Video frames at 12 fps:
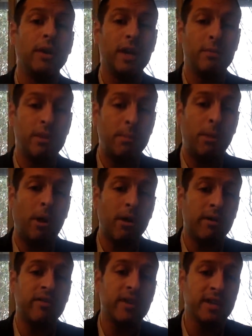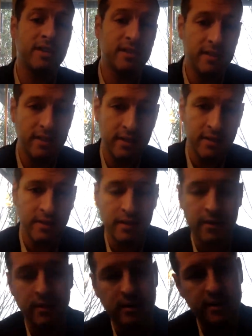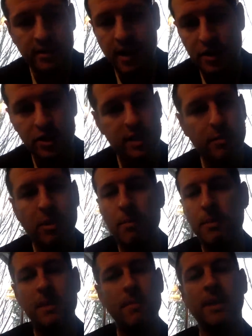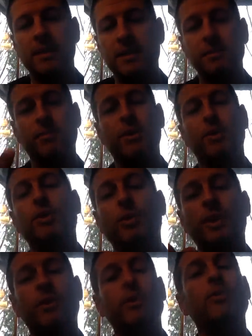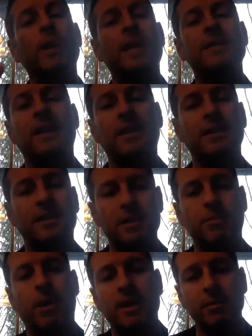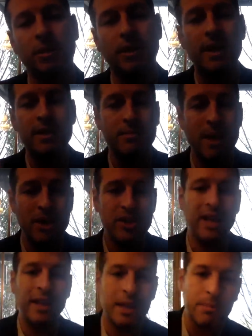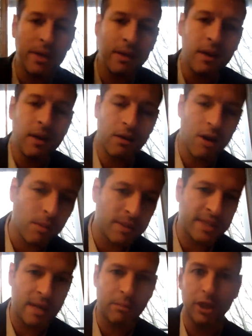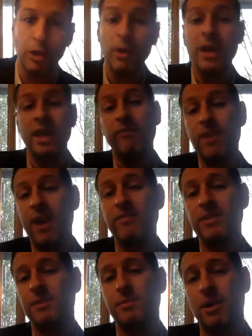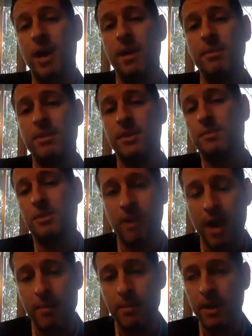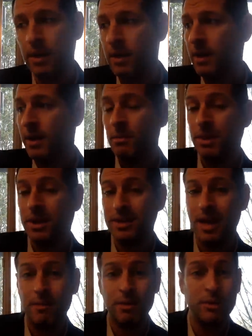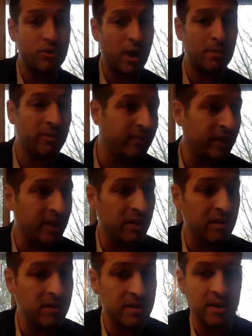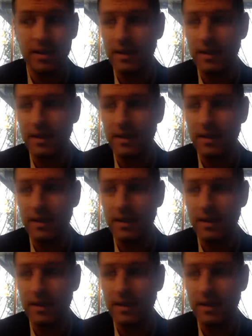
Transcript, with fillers: can be a part of this. This is not just about me, man. This is about you. Without you guys, none of this is possible. Smash that like button, comment down below. If you haven't subscribed, subscribe because I'm going to be dropping videos